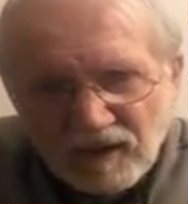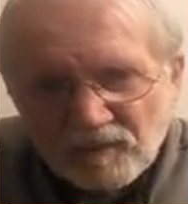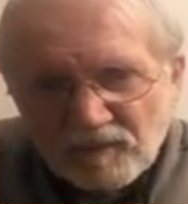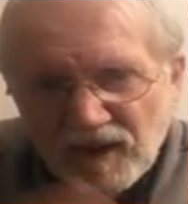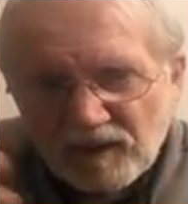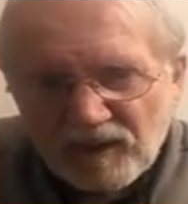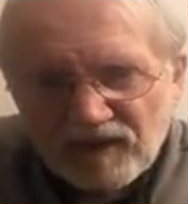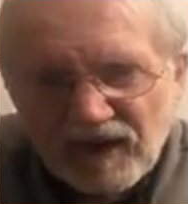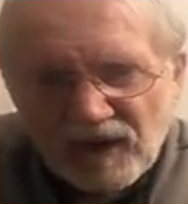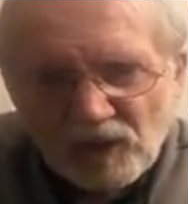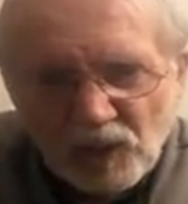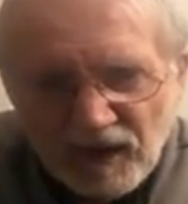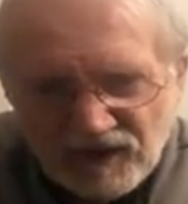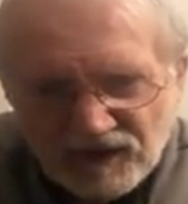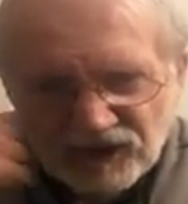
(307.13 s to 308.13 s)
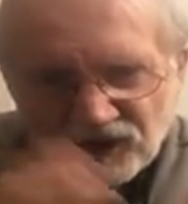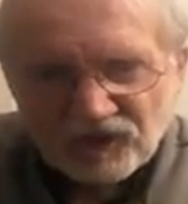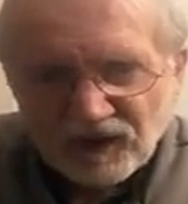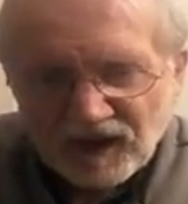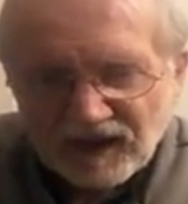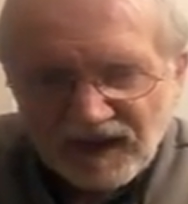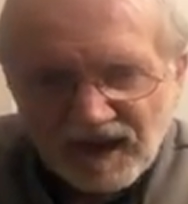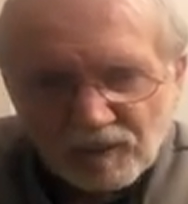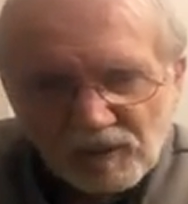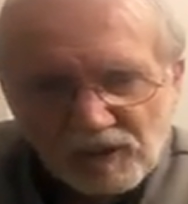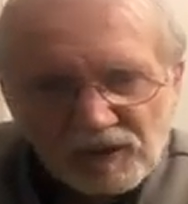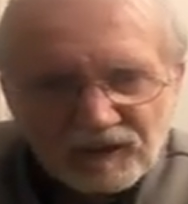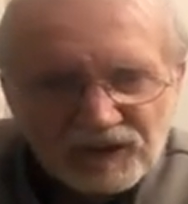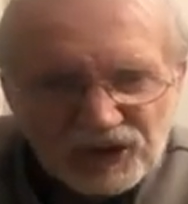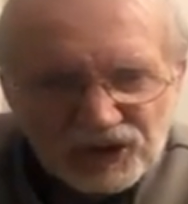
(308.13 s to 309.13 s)
Maybe they rescued that
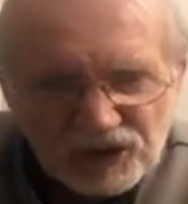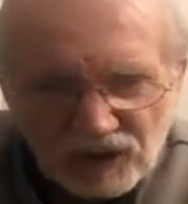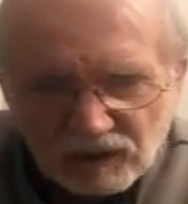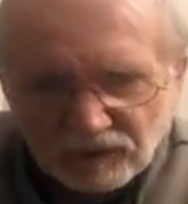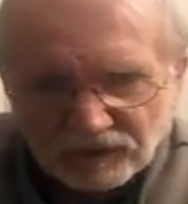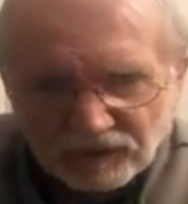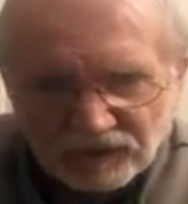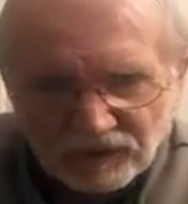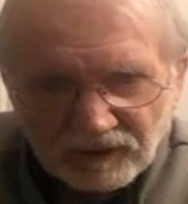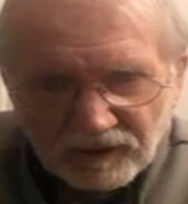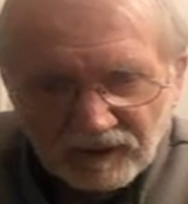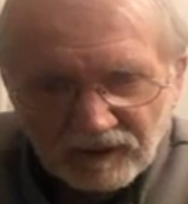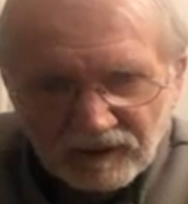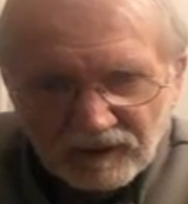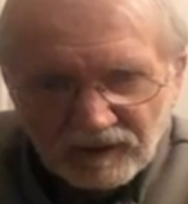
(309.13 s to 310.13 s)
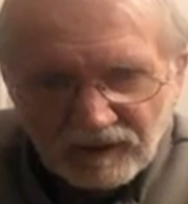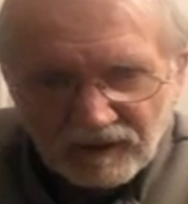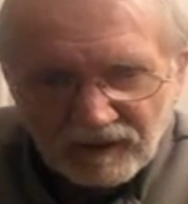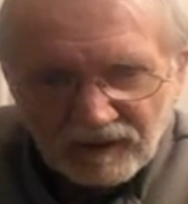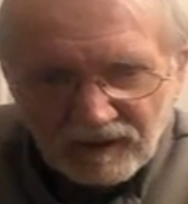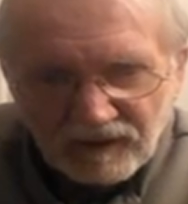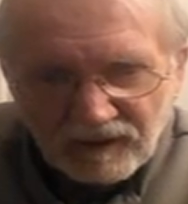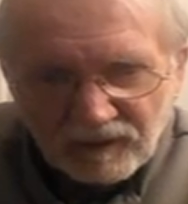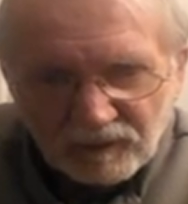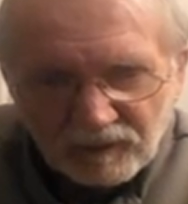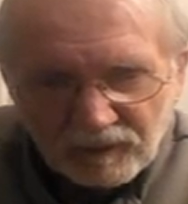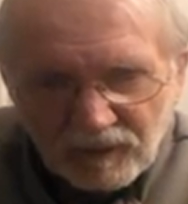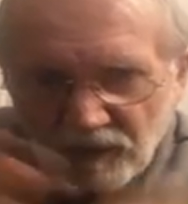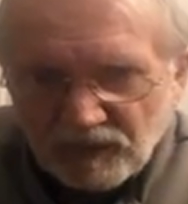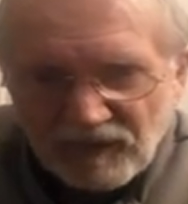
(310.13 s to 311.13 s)
animal in a shelter.
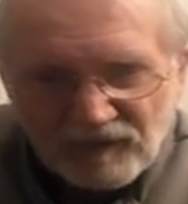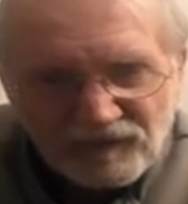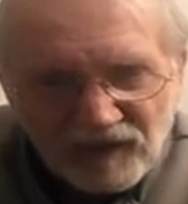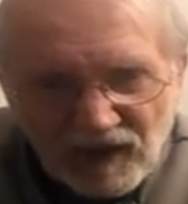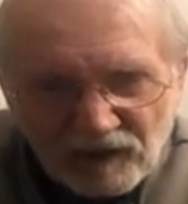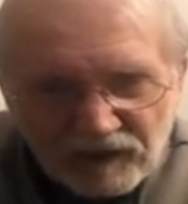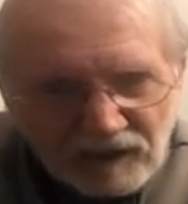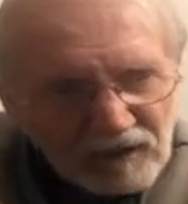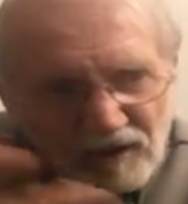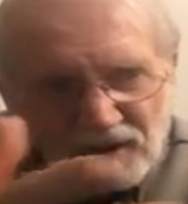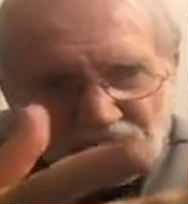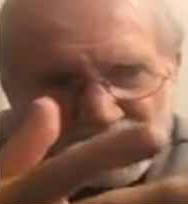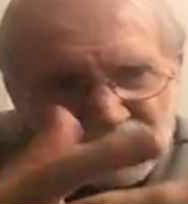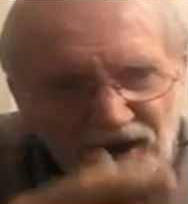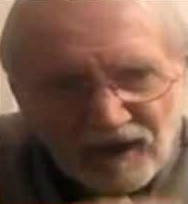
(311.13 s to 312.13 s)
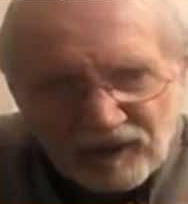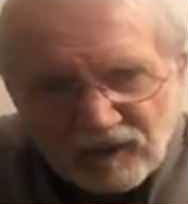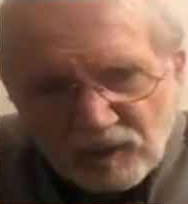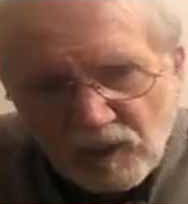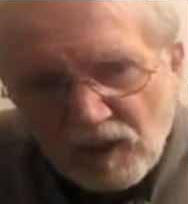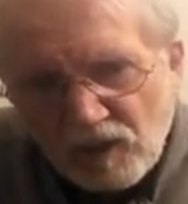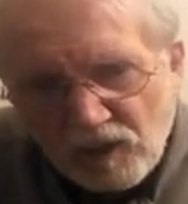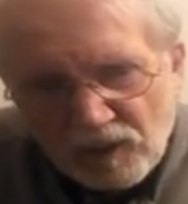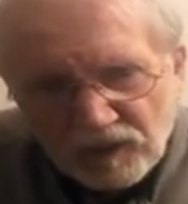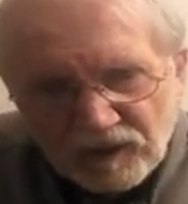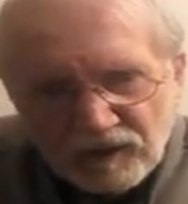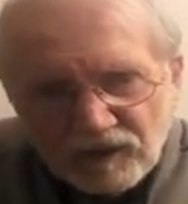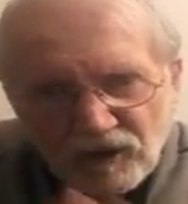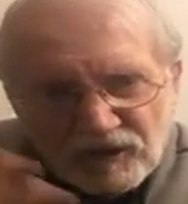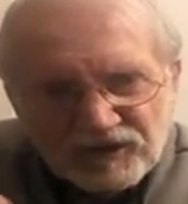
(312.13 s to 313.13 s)
Maybe they found it alongside the road
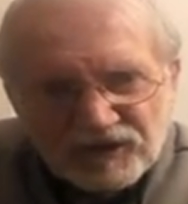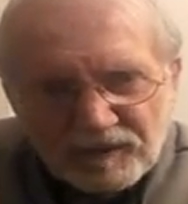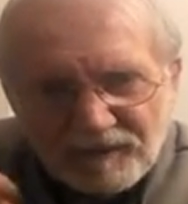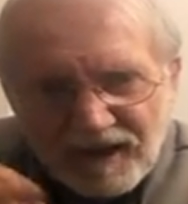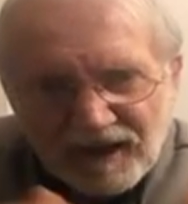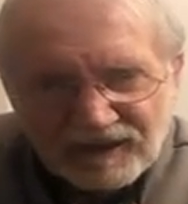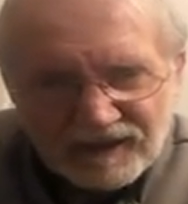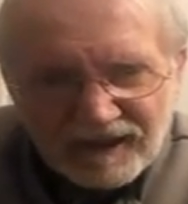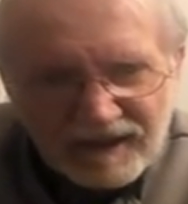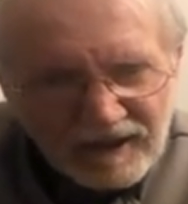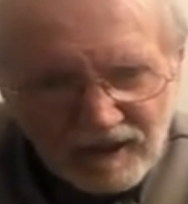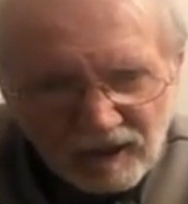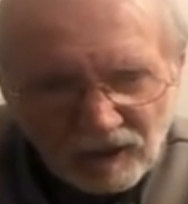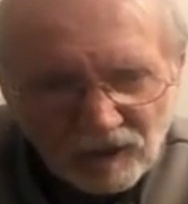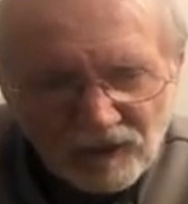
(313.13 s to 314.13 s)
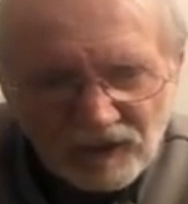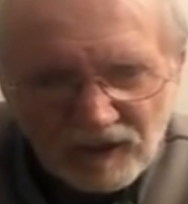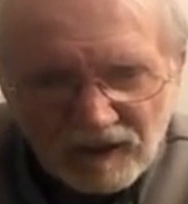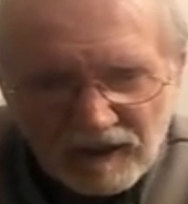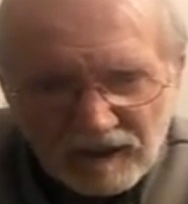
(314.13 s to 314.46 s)
and nursed it back to health.